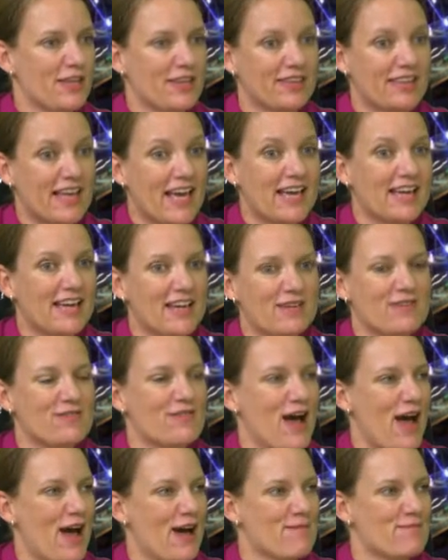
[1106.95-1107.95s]
They can,
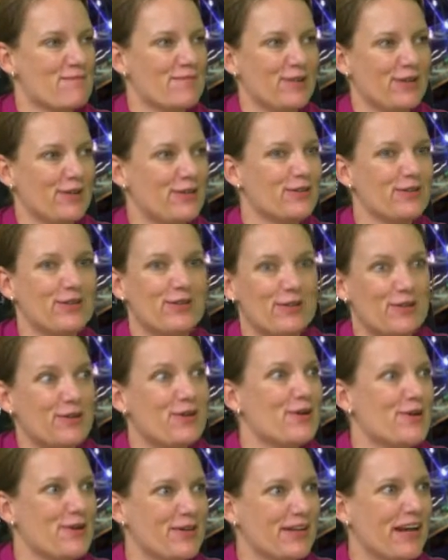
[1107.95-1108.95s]

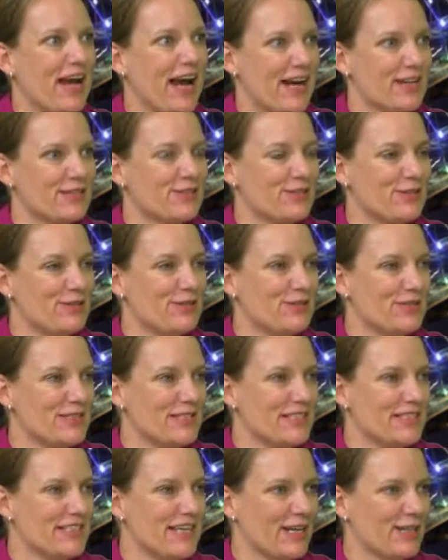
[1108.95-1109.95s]
learn how to use
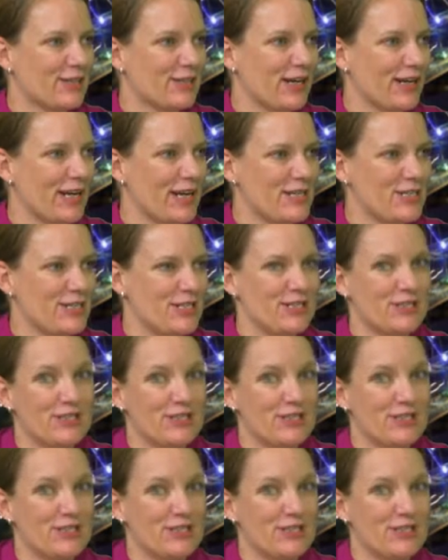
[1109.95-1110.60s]
the technology